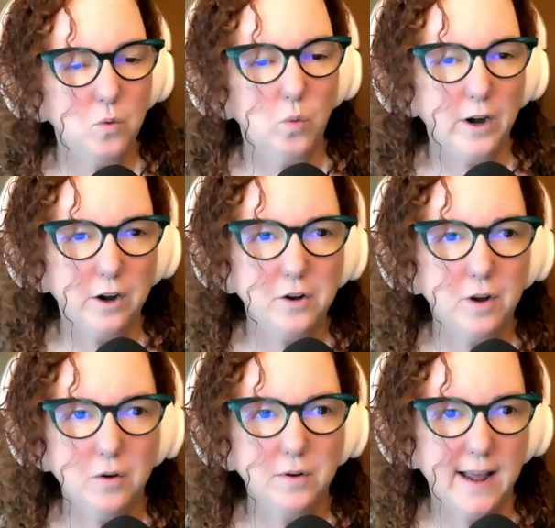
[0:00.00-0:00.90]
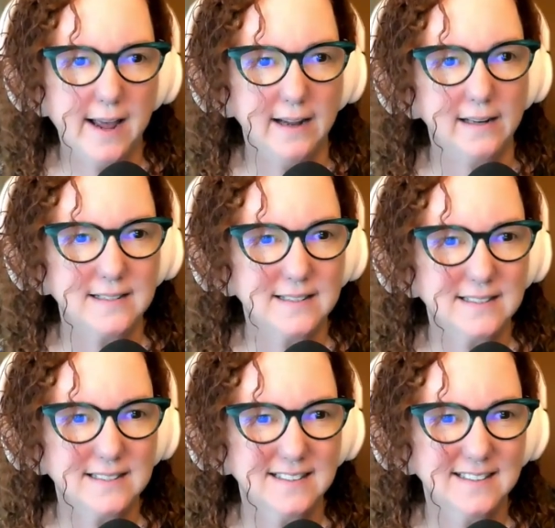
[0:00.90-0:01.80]
where do you go
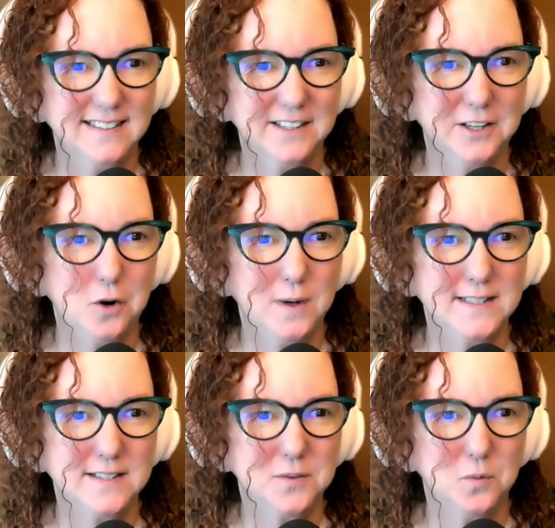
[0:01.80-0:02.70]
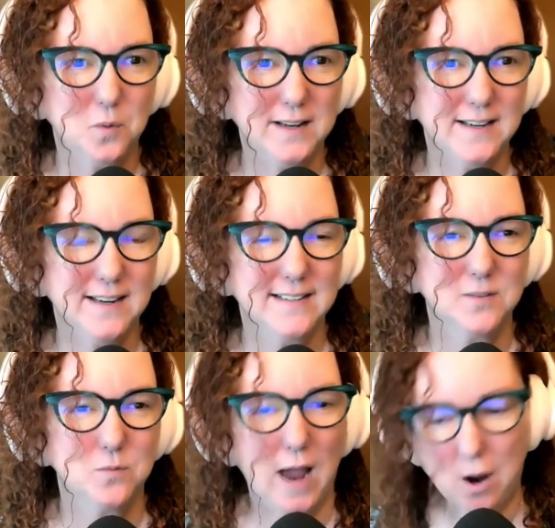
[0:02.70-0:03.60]
next?
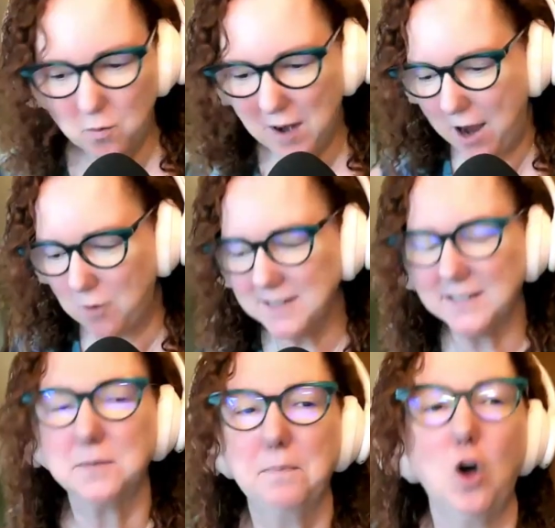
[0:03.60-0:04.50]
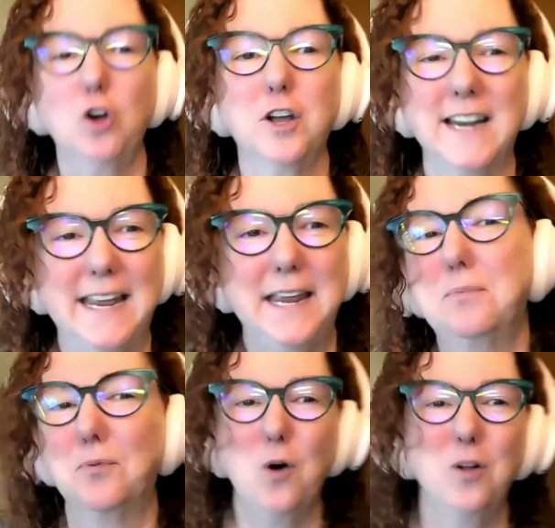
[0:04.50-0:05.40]
How is this ball going to keep
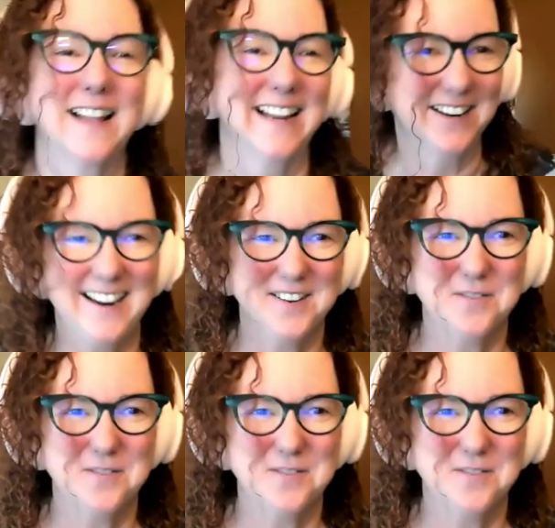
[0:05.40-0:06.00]
rolling?